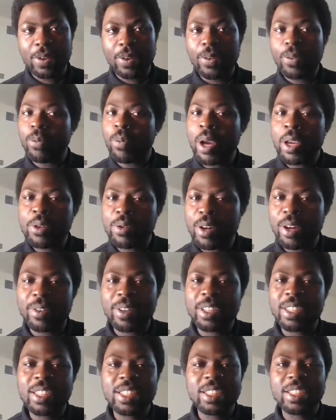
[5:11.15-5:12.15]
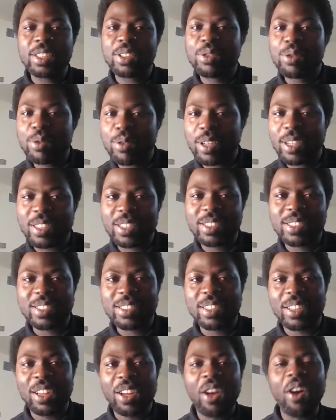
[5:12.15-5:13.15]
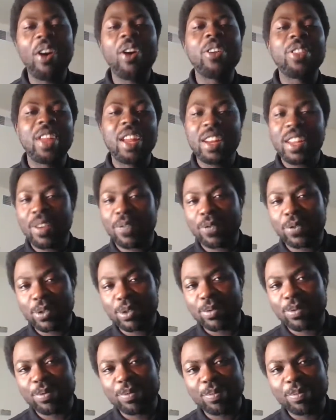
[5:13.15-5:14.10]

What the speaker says: when you are already in the US on an F2.